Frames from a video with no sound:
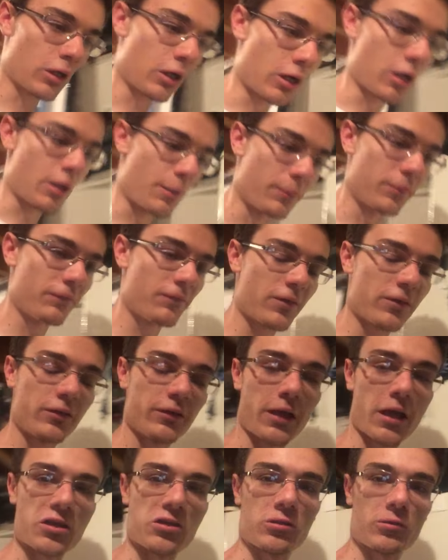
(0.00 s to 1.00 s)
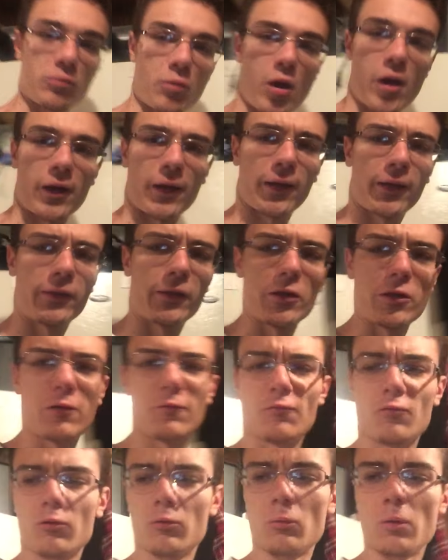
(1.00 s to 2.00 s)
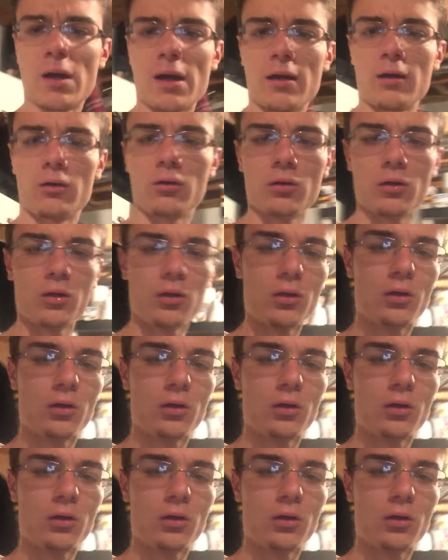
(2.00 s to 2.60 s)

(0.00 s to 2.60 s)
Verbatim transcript: Um, investigations will continue for a while